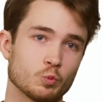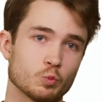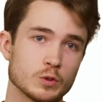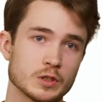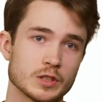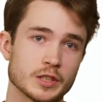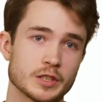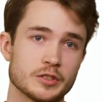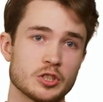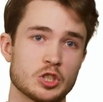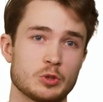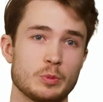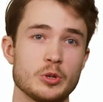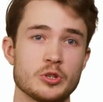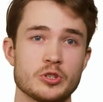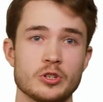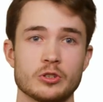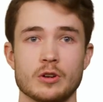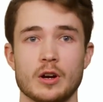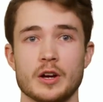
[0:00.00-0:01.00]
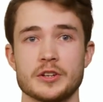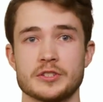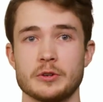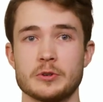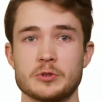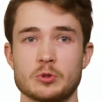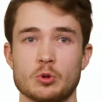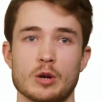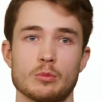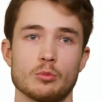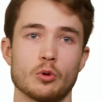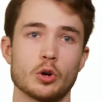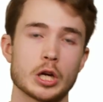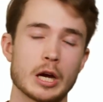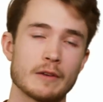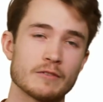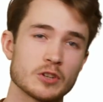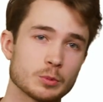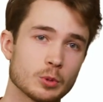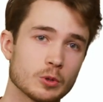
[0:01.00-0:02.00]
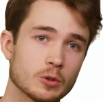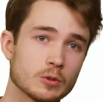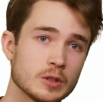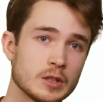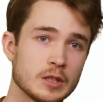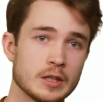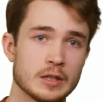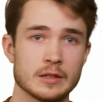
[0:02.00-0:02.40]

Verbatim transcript: We look at distribution across those who are more comfortable,